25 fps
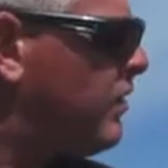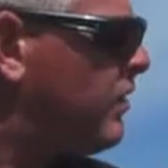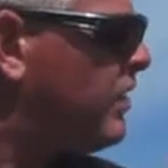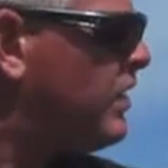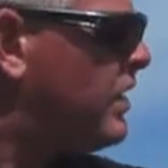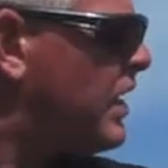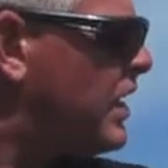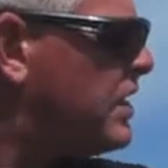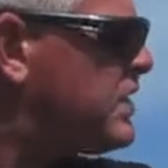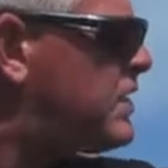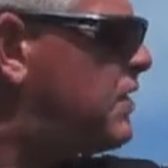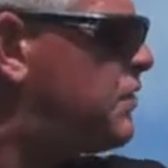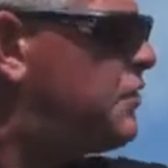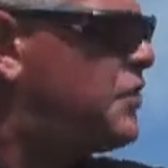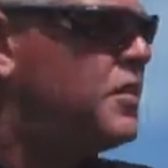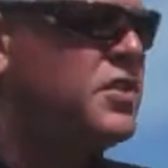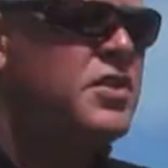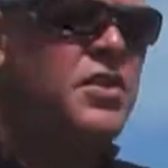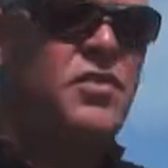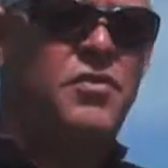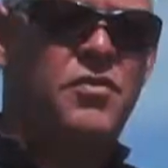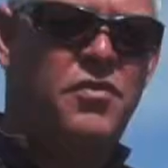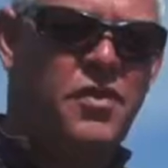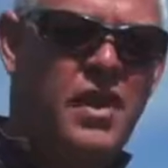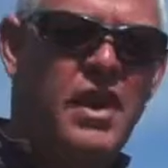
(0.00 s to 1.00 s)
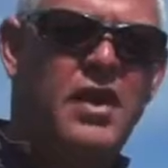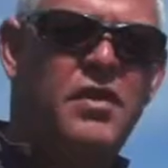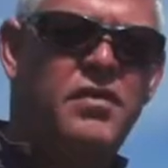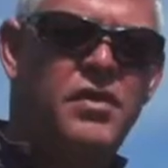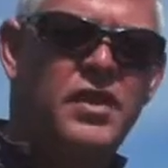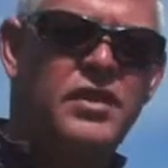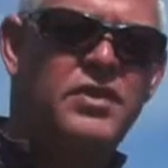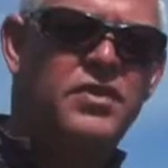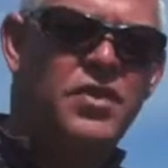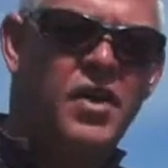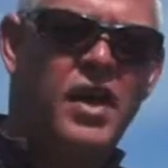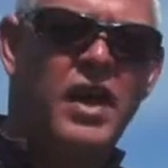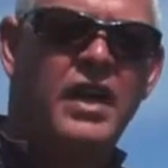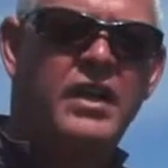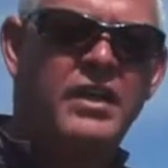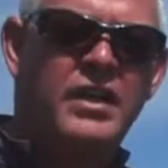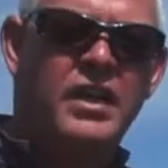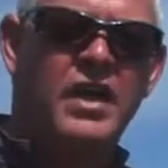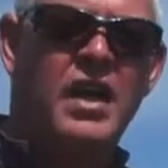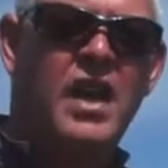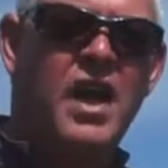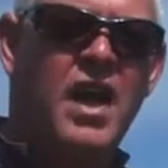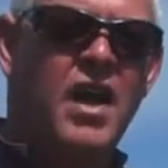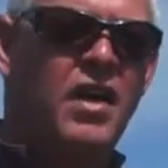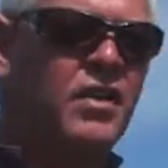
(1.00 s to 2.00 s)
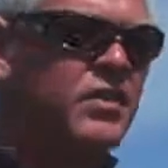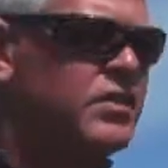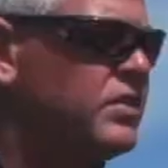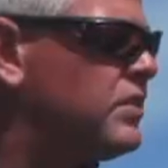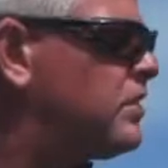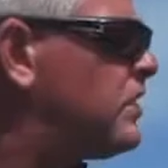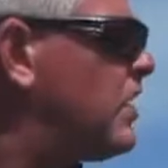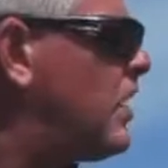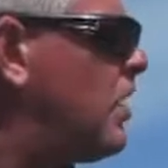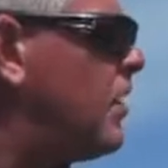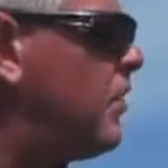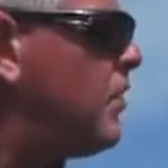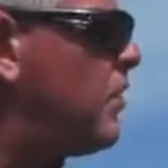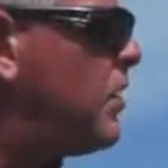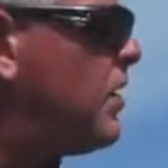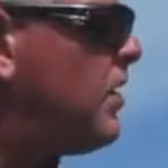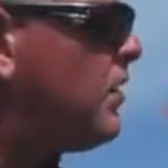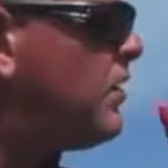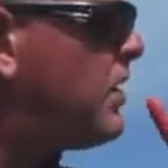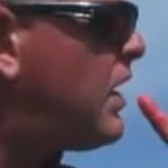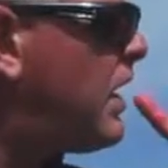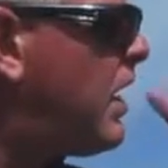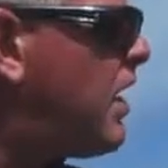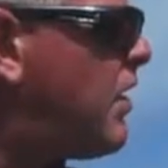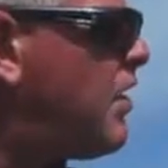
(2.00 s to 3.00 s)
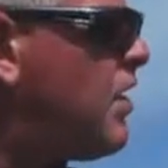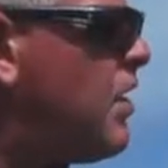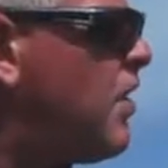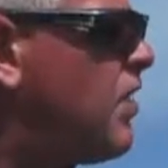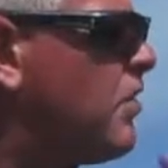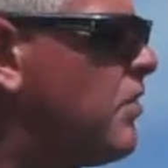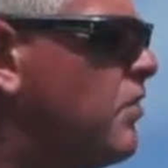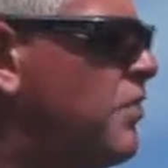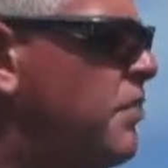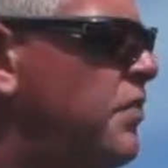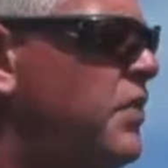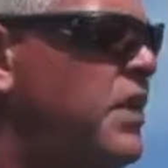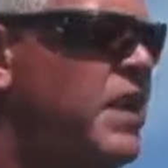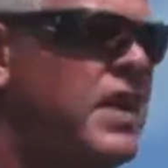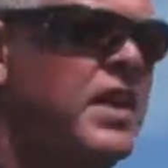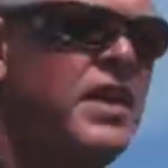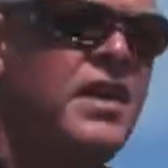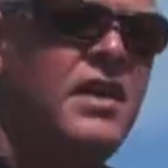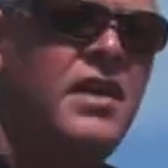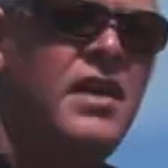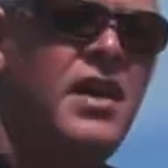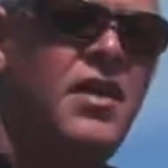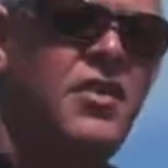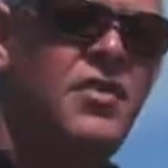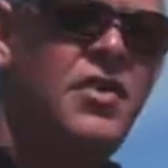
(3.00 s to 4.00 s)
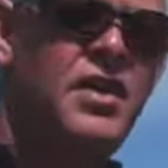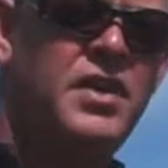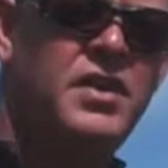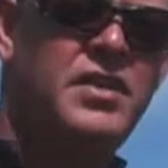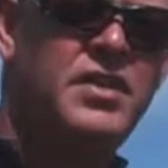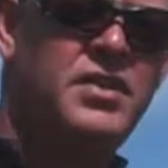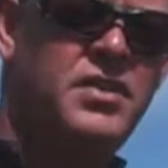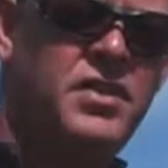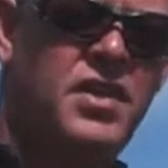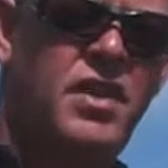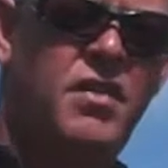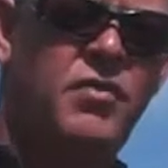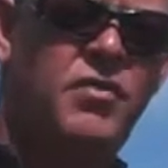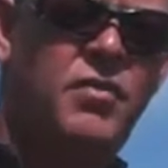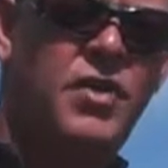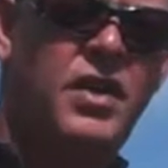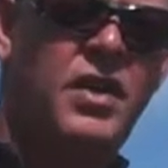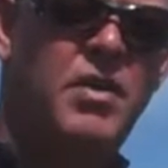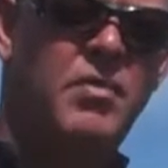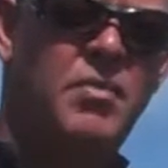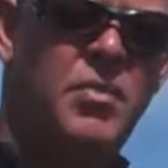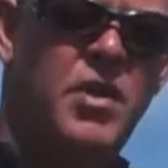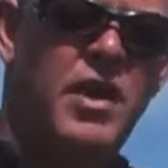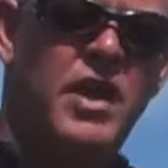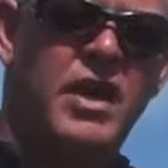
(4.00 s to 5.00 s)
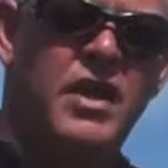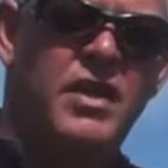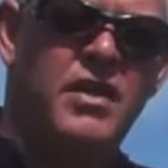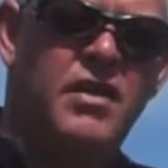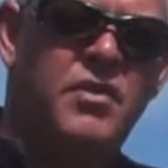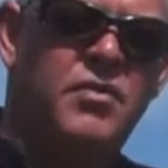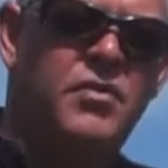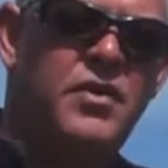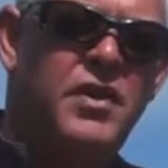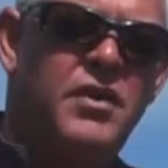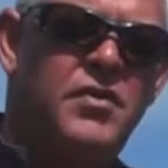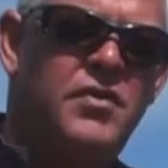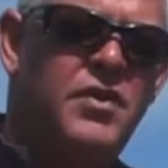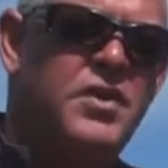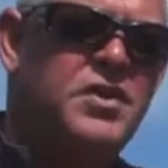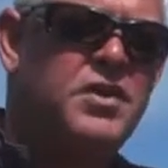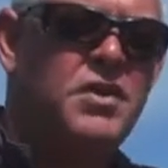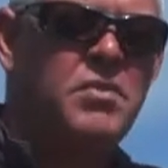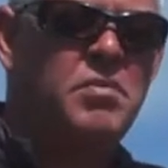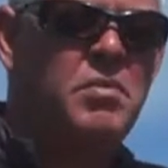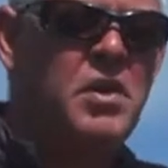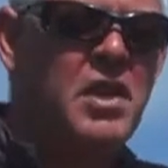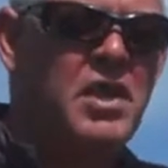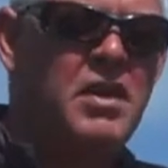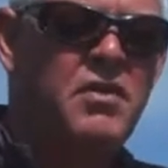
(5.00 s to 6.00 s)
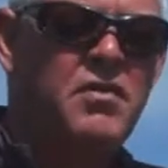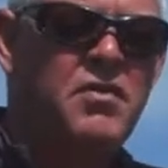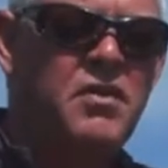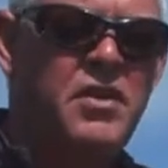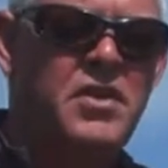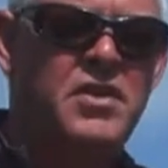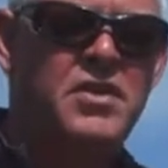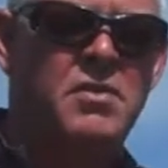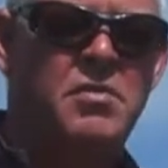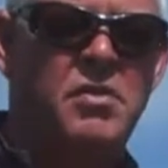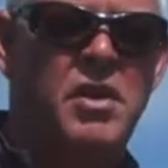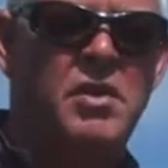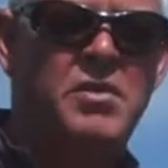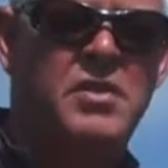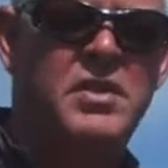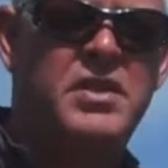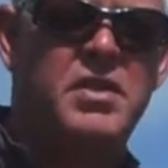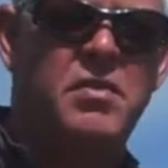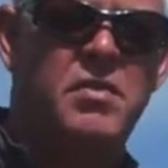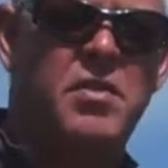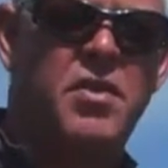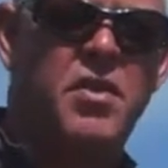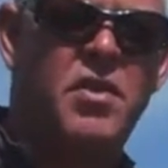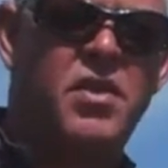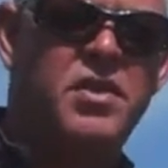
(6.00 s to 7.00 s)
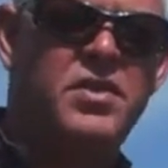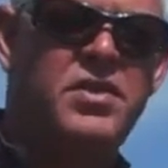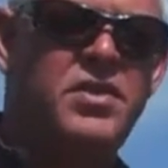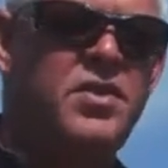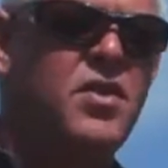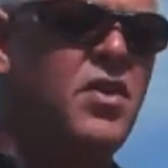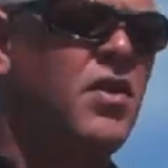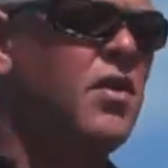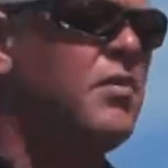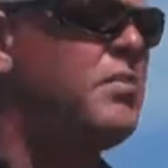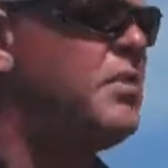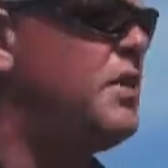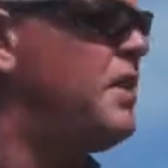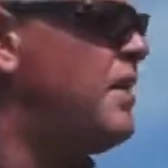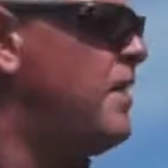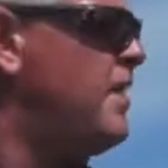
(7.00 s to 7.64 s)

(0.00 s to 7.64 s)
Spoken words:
that's the fish in front of us right now. So we'll carry on feeding the area to see if we can bring in different fish and bigger fish and maybe some grass carp.